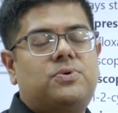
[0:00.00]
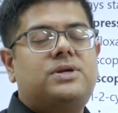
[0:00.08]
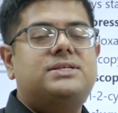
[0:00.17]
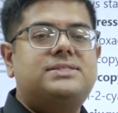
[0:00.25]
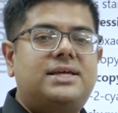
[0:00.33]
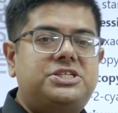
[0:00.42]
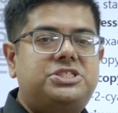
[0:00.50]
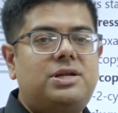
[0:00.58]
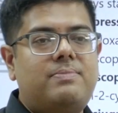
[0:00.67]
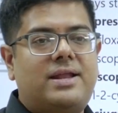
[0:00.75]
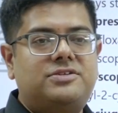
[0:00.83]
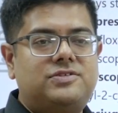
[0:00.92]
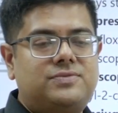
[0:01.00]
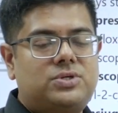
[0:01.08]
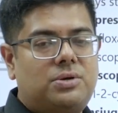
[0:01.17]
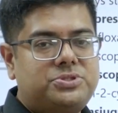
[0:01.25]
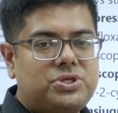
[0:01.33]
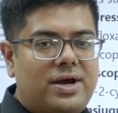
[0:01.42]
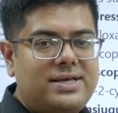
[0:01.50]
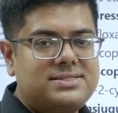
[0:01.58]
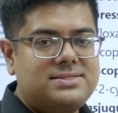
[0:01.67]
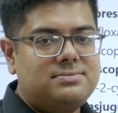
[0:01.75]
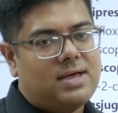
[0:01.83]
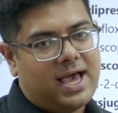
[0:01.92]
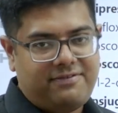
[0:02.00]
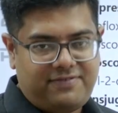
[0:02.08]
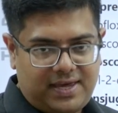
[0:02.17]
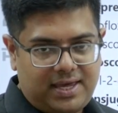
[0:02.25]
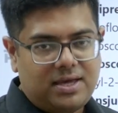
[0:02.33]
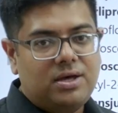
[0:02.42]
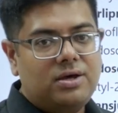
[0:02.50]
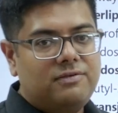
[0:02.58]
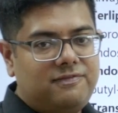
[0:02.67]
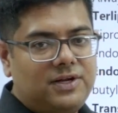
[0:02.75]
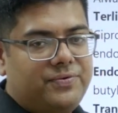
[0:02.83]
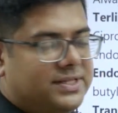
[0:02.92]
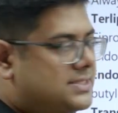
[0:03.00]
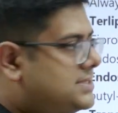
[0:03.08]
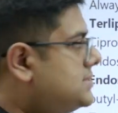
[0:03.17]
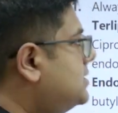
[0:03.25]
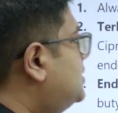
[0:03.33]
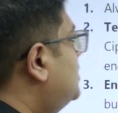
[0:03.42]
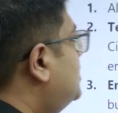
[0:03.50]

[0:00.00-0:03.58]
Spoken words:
what is the initial management of choice? IV fluids.